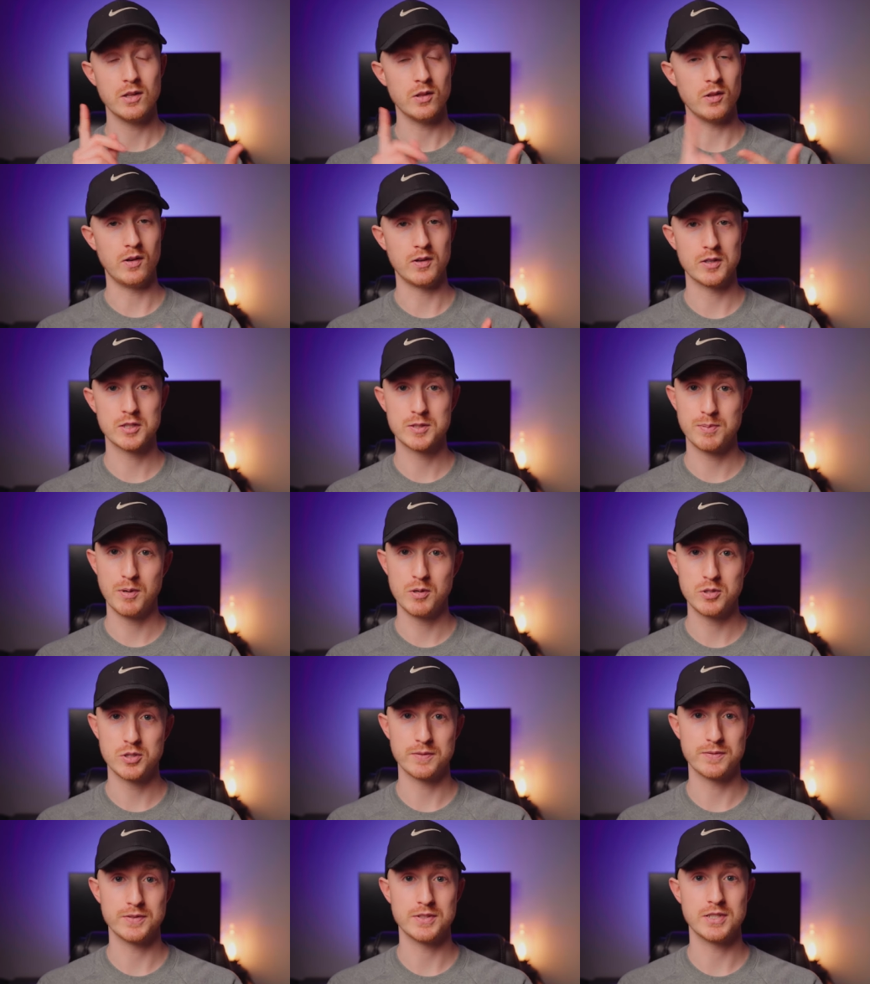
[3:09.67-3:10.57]
long
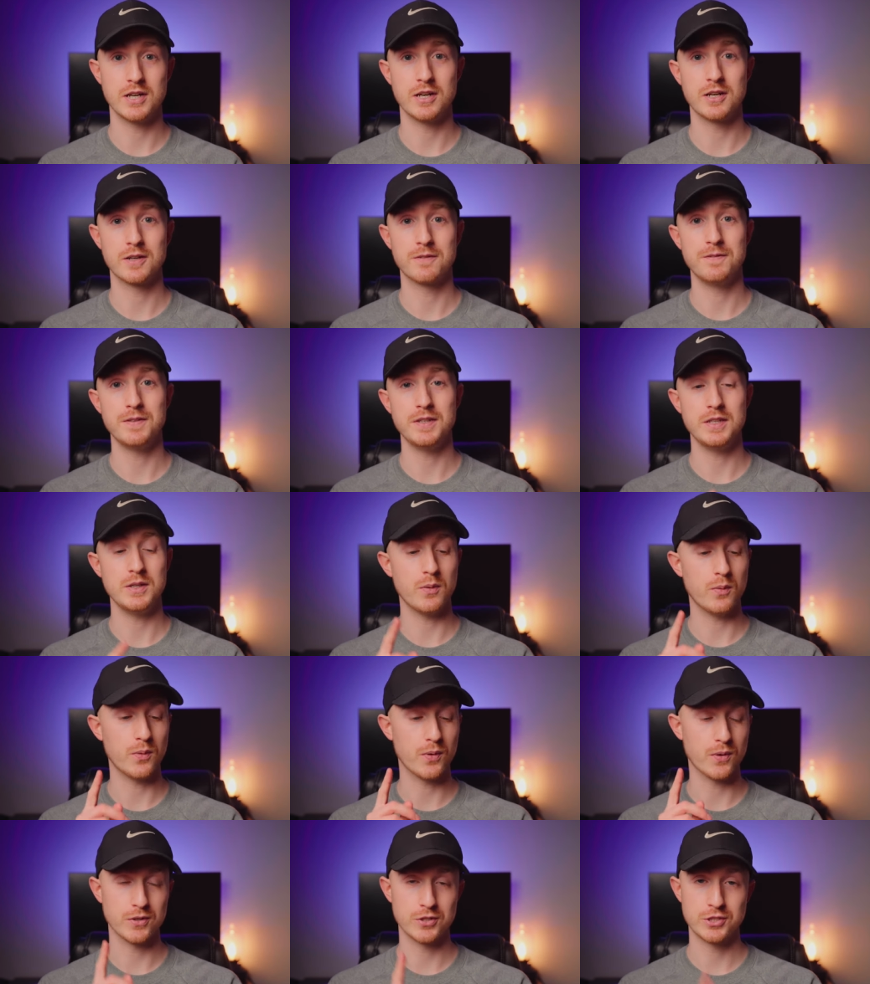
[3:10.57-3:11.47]
exposure photography,
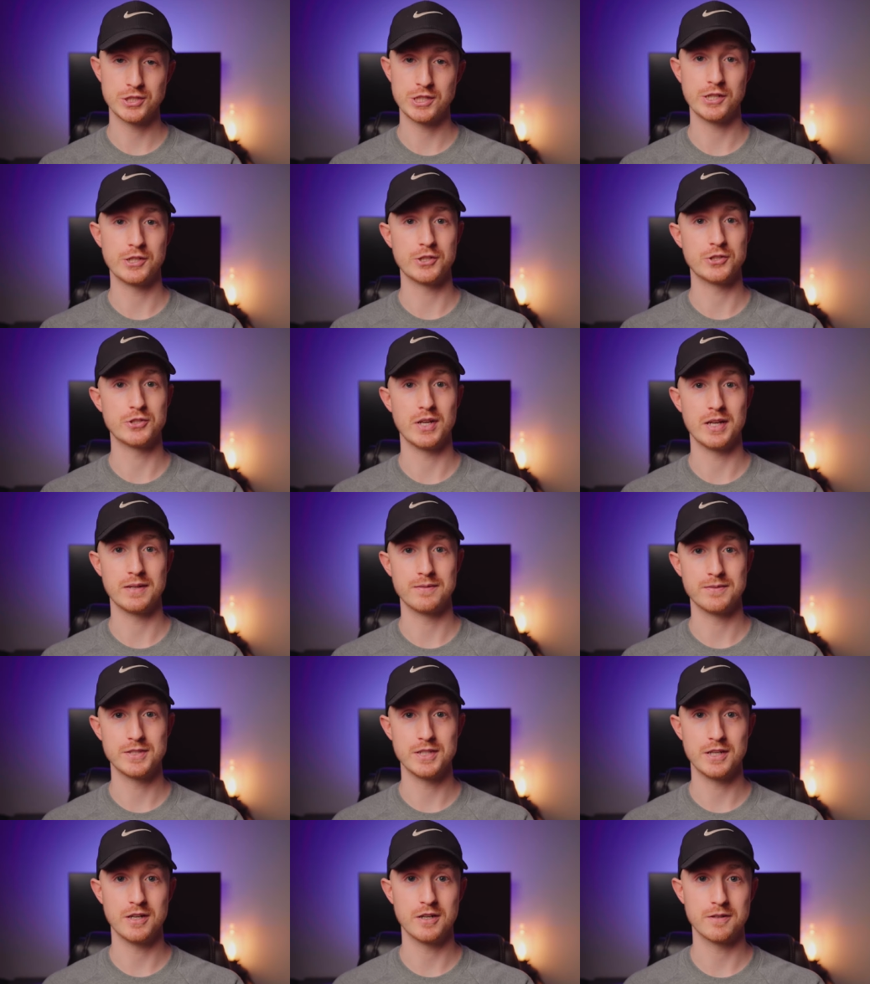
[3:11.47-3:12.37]
or shutter drag
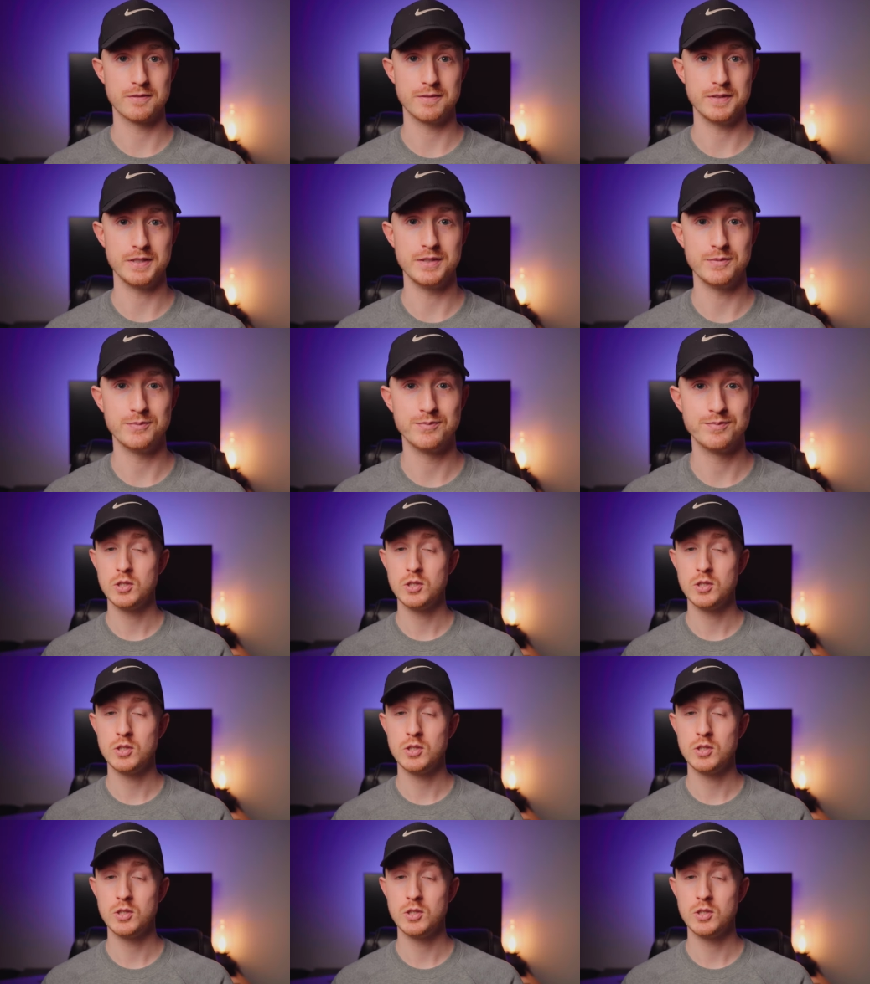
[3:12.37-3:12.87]
photography.